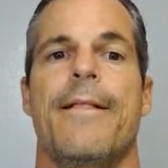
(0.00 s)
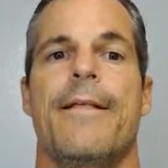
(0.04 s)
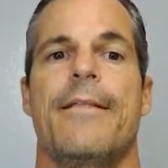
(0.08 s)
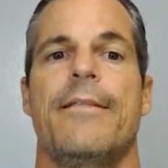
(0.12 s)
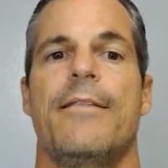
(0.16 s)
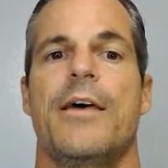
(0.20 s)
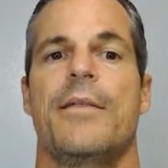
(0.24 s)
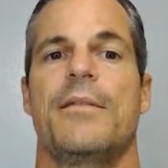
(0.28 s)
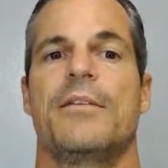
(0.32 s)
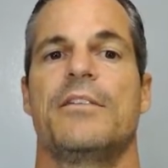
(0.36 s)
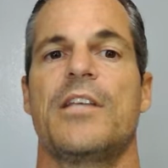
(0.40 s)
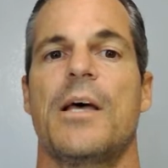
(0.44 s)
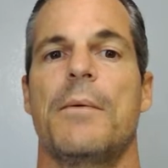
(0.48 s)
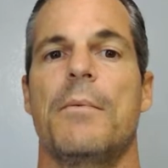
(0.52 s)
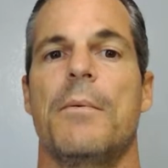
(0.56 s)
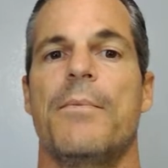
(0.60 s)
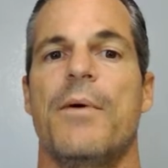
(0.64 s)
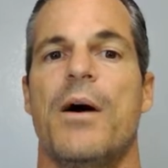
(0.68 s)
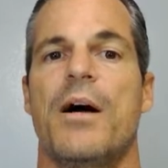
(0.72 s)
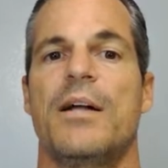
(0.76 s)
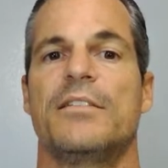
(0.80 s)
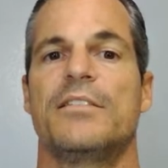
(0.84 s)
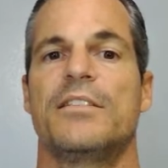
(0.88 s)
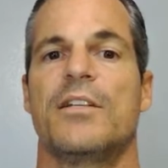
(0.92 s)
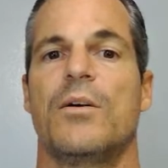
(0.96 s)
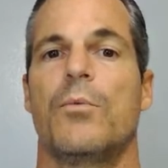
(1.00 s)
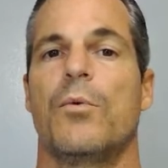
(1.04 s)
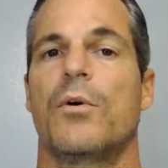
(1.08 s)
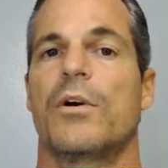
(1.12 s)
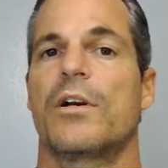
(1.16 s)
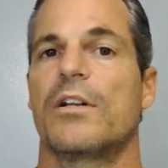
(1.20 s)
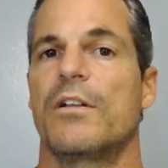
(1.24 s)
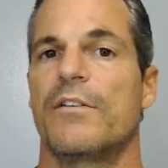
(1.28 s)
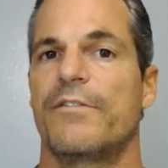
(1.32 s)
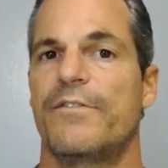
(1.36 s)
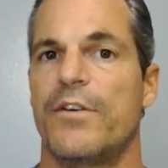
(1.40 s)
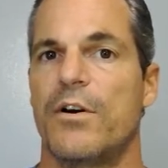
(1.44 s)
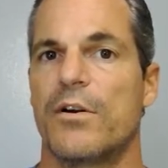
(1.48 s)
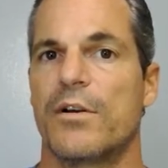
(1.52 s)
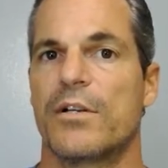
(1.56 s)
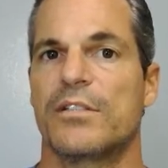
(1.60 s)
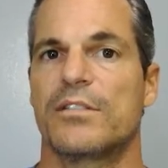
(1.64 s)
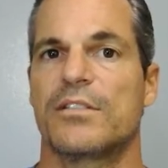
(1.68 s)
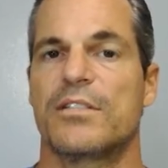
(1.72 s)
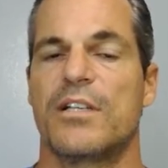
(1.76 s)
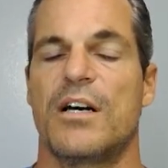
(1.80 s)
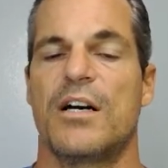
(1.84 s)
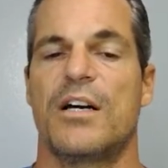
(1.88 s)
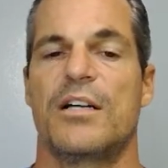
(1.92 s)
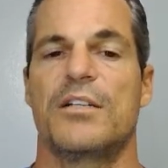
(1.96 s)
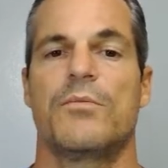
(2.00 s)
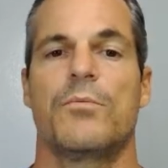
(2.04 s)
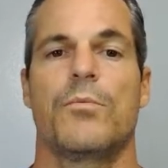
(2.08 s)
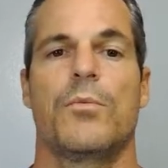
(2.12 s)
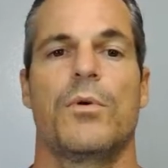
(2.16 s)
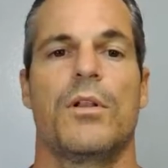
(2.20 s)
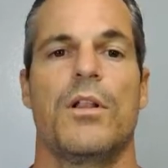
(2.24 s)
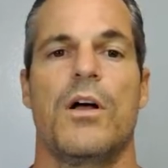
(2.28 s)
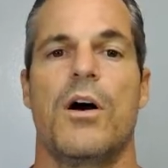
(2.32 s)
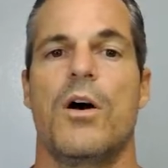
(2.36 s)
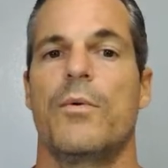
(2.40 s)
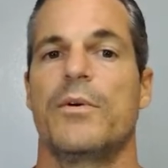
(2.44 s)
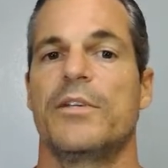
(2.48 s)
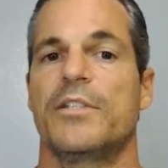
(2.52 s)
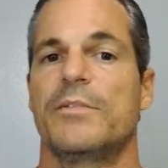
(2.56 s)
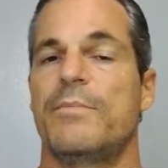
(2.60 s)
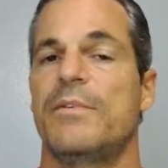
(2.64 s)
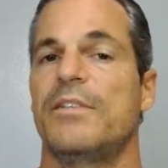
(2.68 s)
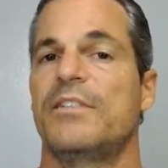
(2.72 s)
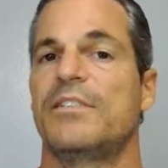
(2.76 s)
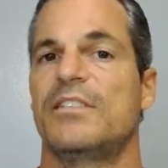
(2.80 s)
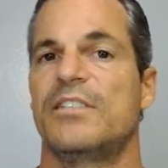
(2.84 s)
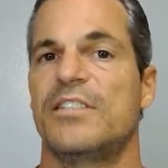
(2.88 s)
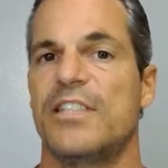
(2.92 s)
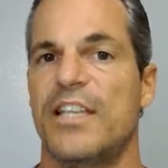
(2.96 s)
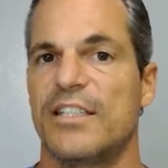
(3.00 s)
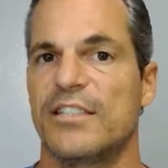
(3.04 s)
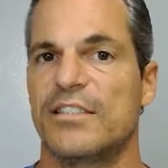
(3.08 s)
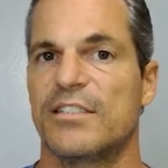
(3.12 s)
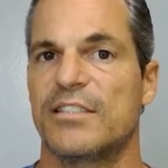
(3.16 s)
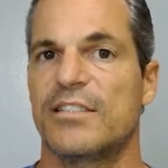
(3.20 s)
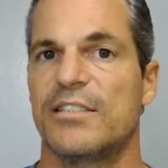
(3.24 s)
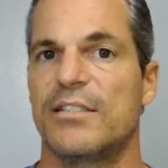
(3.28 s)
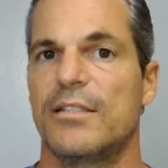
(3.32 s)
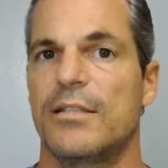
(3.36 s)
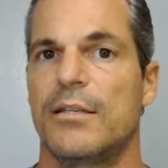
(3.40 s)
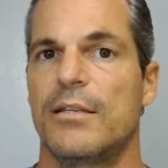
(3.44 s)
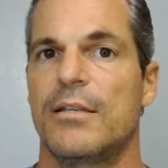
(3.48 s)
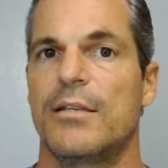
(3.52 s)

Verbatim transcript: Now the double bonds that we're going to focus on will always be cis.